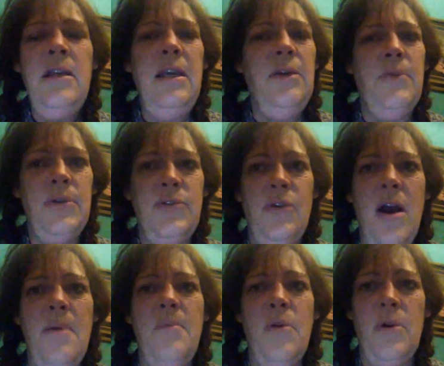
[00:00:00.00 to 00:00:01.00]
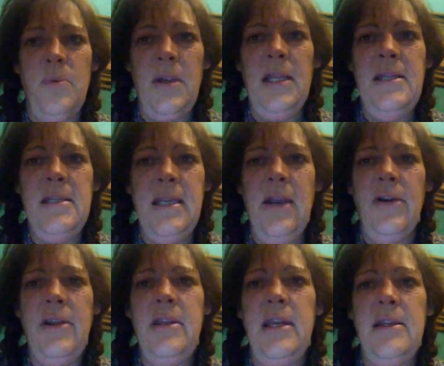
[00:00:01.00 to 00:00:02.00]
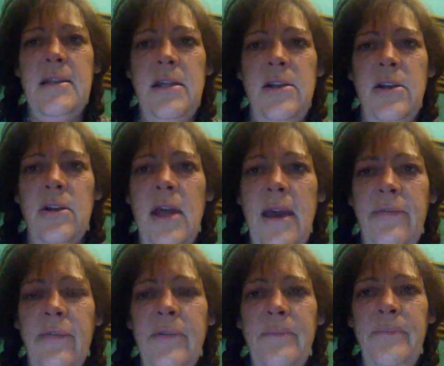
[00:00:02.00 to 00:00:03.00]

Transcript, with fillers: it will draw more really scary things into your life.